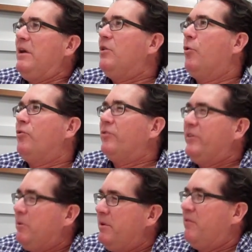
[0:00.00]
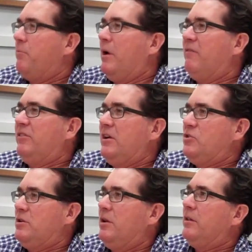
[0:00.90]
We encourage a little bit of
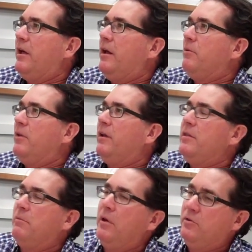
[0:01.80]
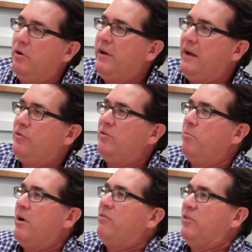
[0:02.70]
improvisation. A lot, a lot of the adult actors
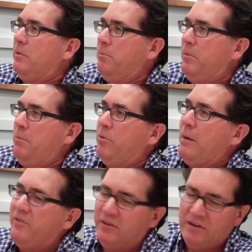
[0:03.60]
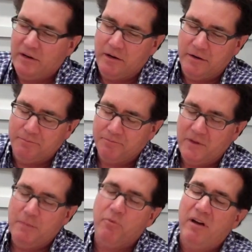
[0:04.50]
improv, improv, uh,
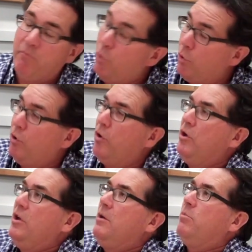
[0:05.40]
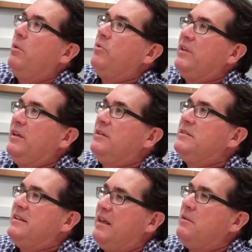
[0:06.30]
improv more, but with
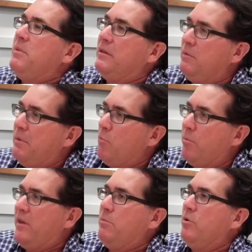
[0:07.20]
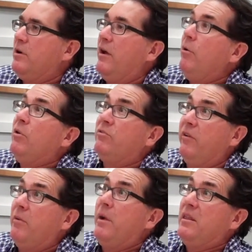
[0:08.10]
kids they tend to be a little bit more by the book. Ariel's
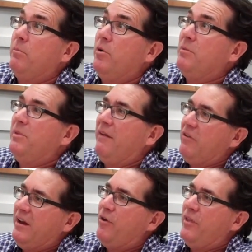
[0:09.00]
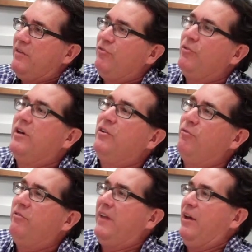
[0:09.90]
very by the book, but every now and then she'll kind
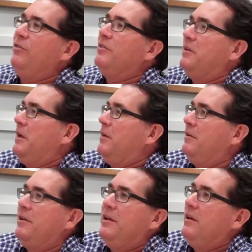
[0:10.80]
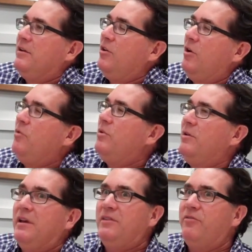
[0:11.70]
of drift out, and you know
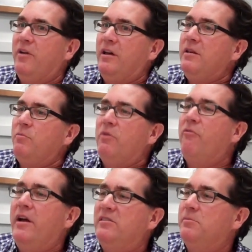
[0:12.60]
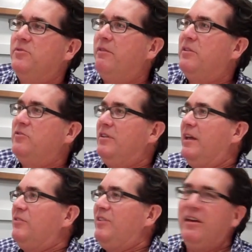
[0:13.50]
it's fun, and we'll find some stuff that she
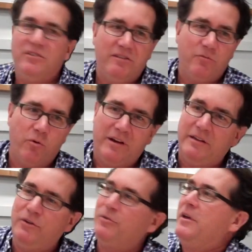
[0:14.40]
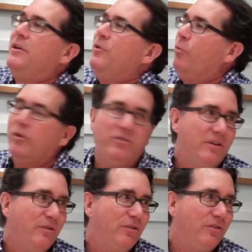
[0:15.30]
likes. She has these quirky little words
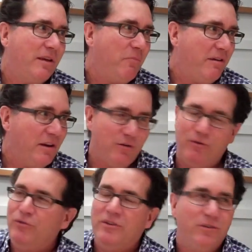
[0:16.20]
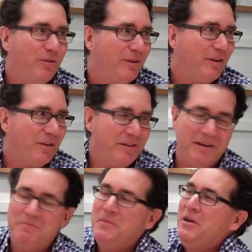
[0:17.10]
she uses that we introduce it to it all the
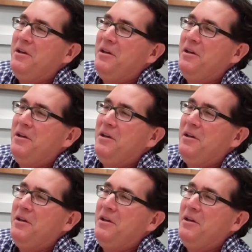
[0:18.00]
time.